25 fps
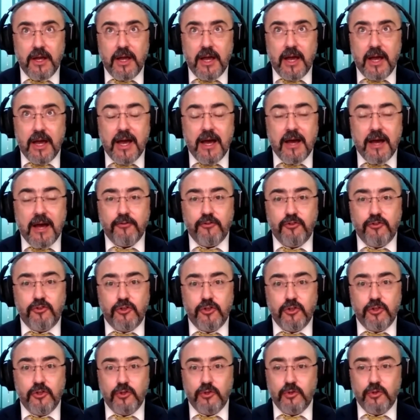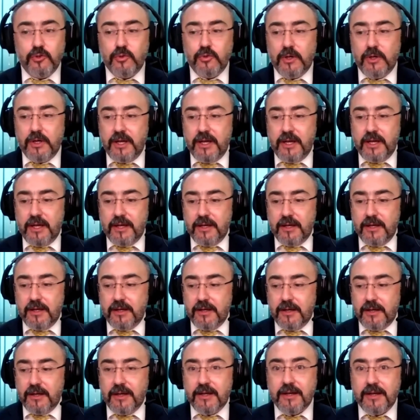have to
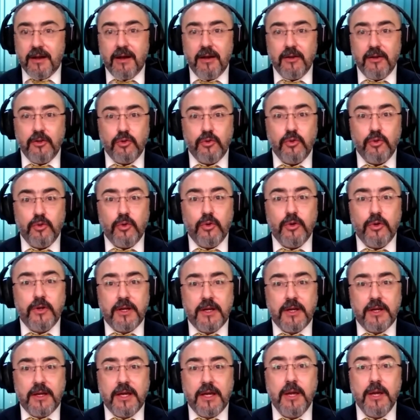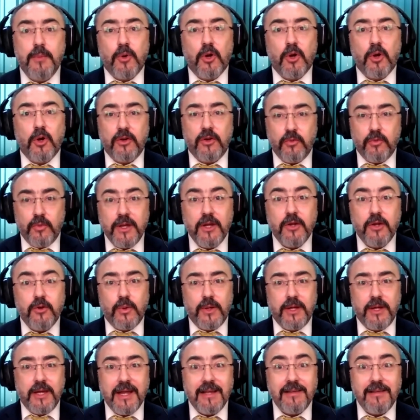kind of keep on
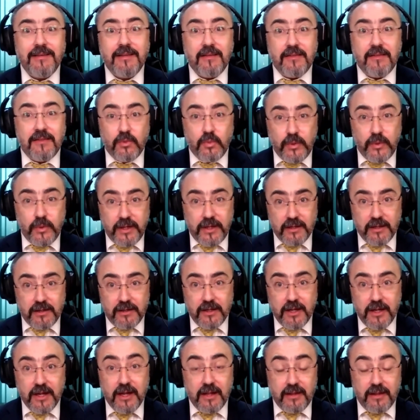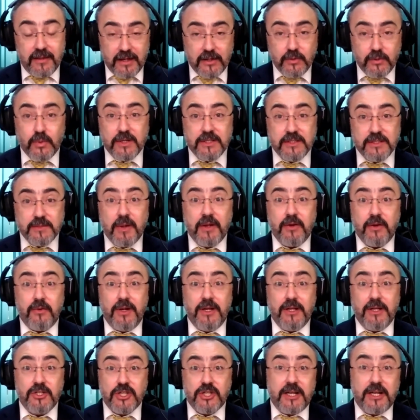recreating the wheel. That was my
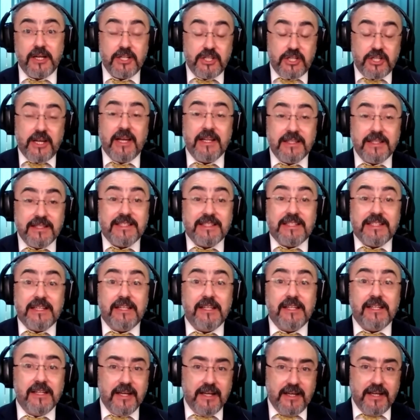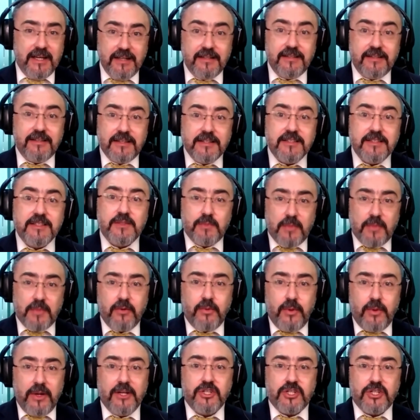real challenge, and still it is my
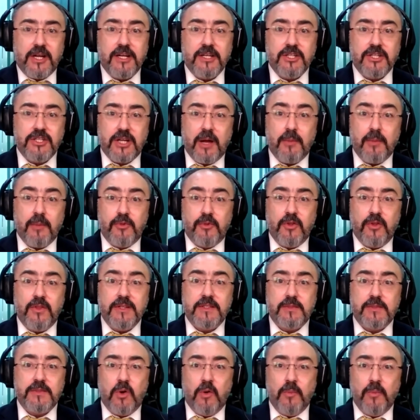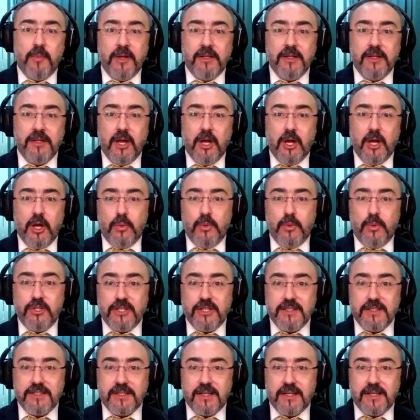real challenge up to this moment, which
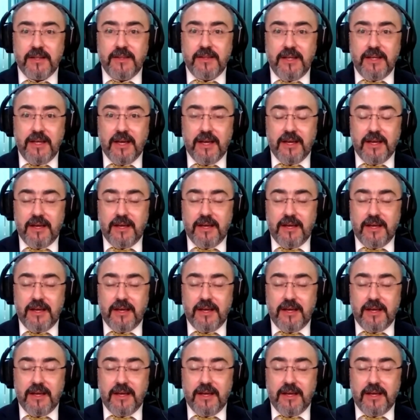is the